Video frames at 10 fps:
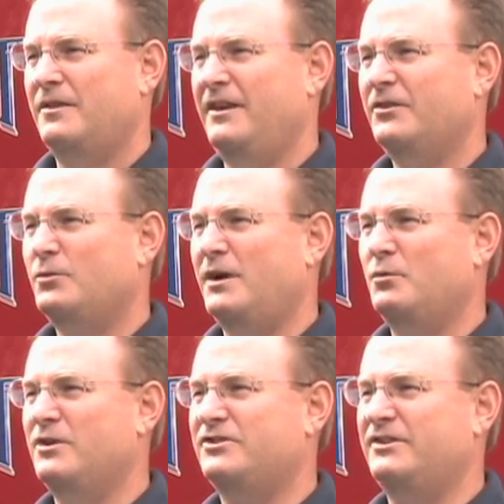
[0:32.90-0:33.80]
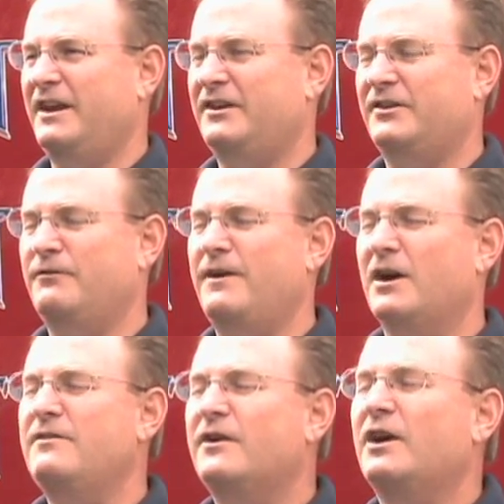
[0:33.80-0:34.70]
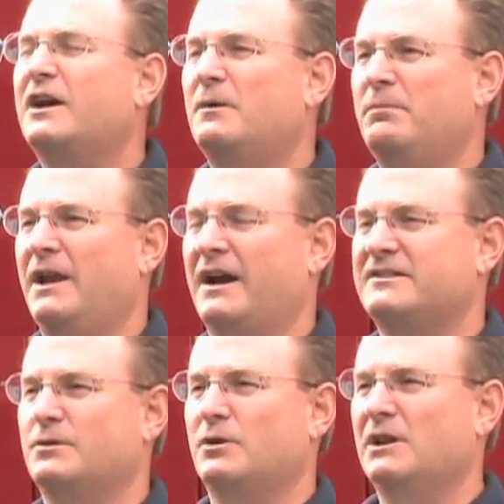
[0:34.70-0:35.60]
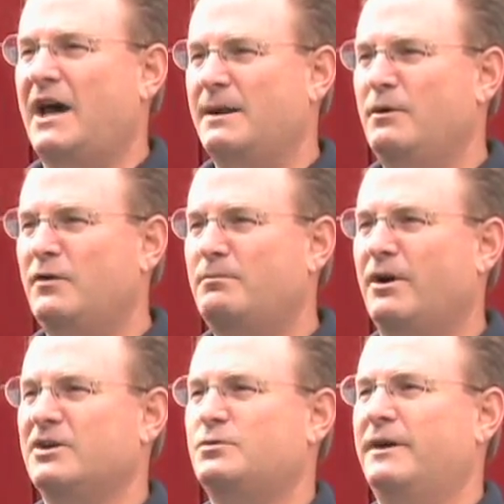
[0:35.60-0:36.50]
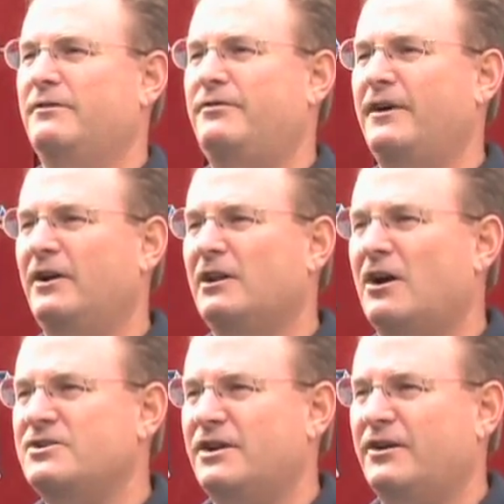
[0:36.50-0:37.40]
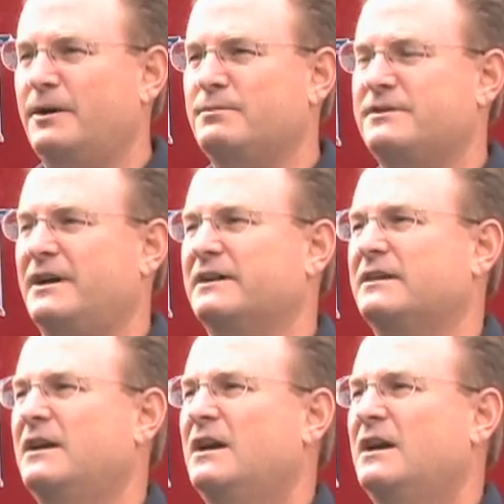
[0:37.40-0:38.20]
This one it's very, very complex. There were a lot of moving parts. We had a very large area to protect.